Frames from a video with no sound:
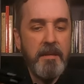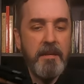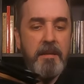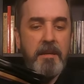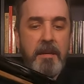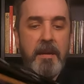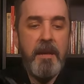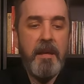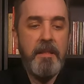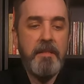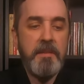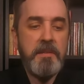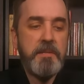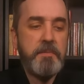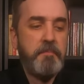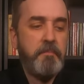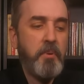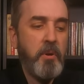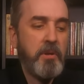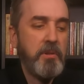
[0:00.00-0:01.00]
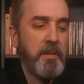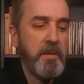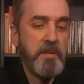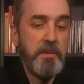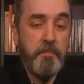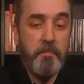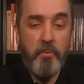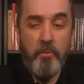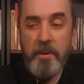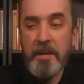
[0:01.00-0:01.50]
Uh, this book looks
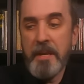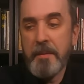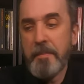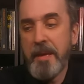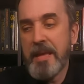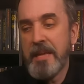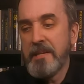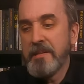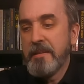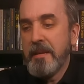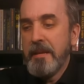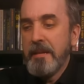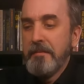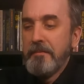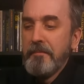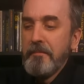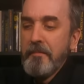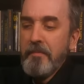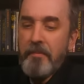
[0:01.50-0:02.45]
pretty amazing.